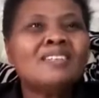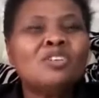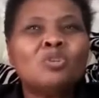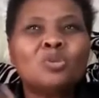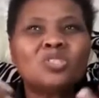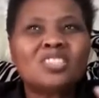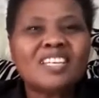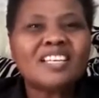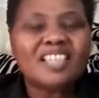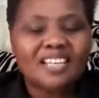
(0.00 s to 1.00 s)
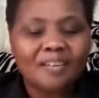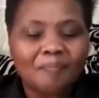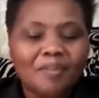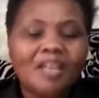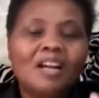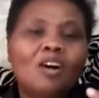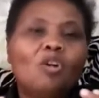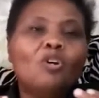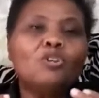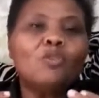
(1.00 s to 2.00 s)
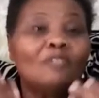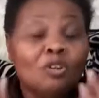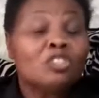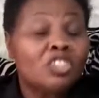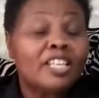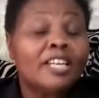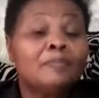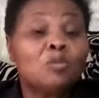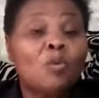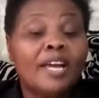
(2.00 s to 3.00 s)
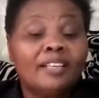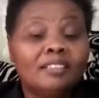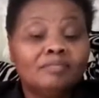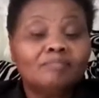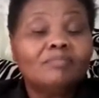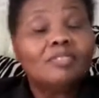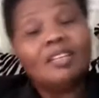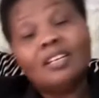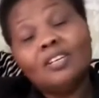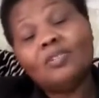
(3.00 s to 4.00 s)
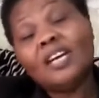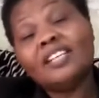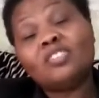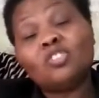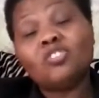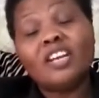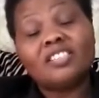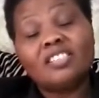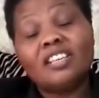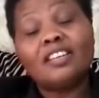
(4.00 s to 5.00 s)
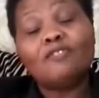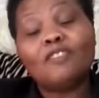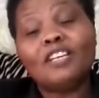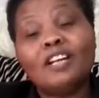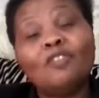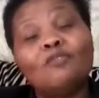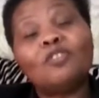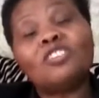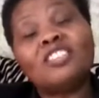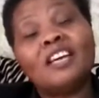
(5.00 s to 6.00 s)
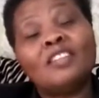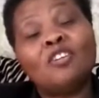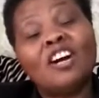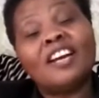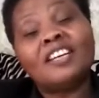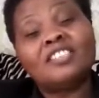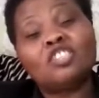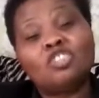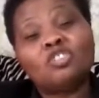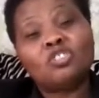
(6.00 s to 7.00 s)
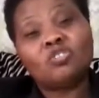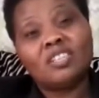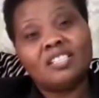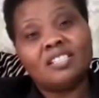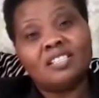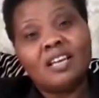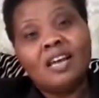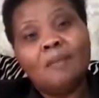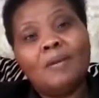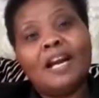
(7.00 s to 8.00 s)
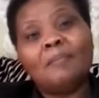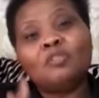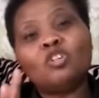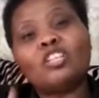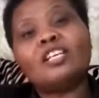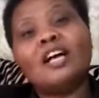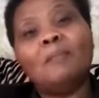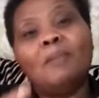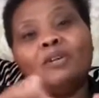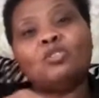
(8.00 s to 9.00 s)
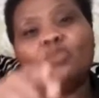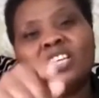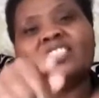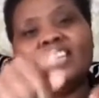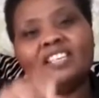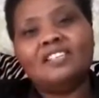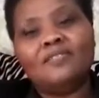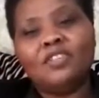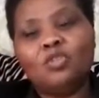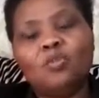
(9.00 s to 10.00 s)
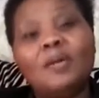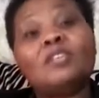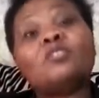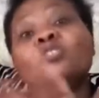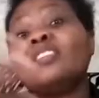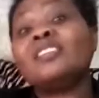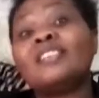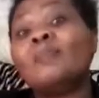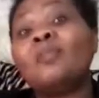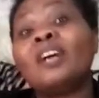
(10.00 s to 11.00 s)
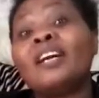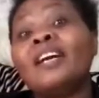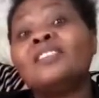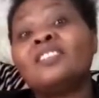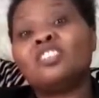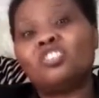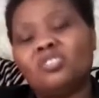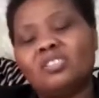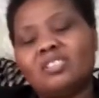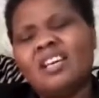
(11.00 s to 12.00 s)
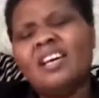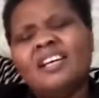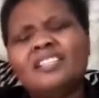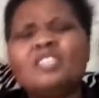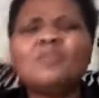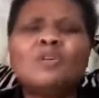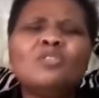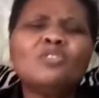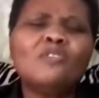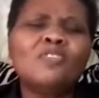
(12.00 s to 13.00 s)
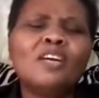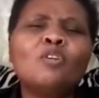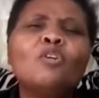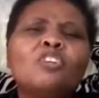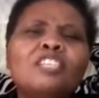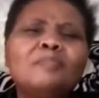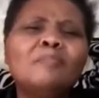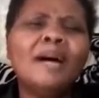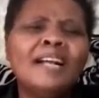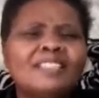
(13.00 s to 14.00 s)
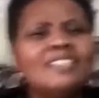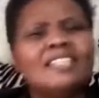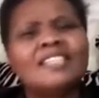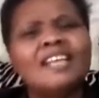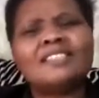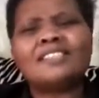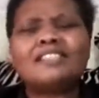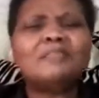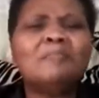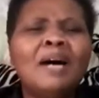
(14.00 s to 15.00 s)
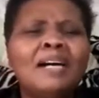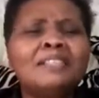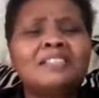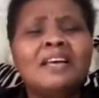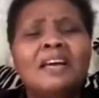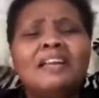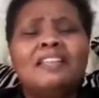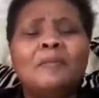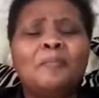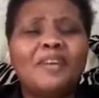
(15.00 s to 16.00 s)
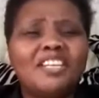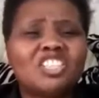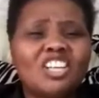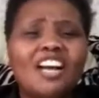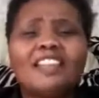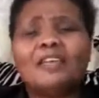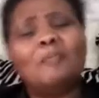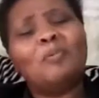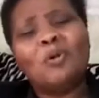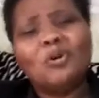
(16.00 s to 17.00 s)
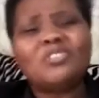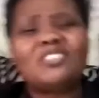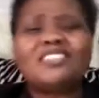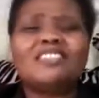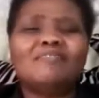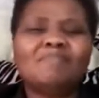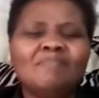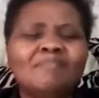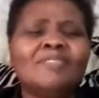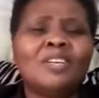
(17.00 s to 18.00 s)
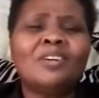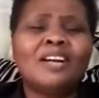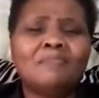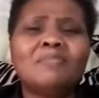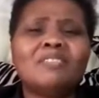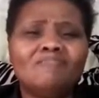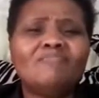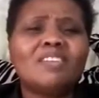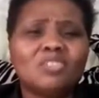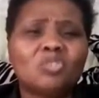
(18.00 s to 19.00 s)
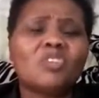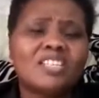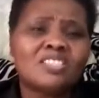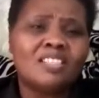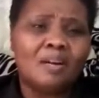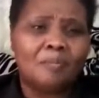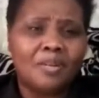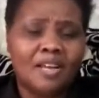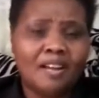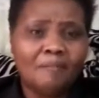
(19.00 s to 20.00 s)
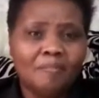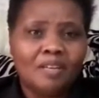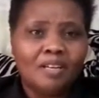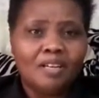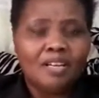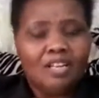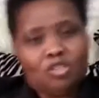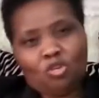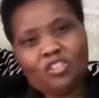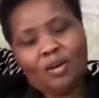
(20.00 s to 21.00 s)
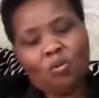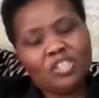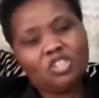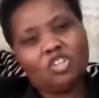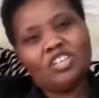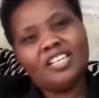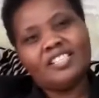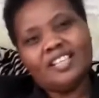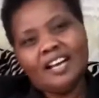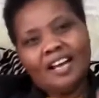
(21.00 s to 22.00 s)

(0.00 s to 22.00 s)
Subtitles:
you're sick, or you have not slept well. You get stressed. And then finally, of course, there are the organizational stressors. But I'm talking about you as an individual. But also there are some organizations, just because of the role demands, the task demands, the pressure, the boss, you can be stressed up, yeah? So the question is,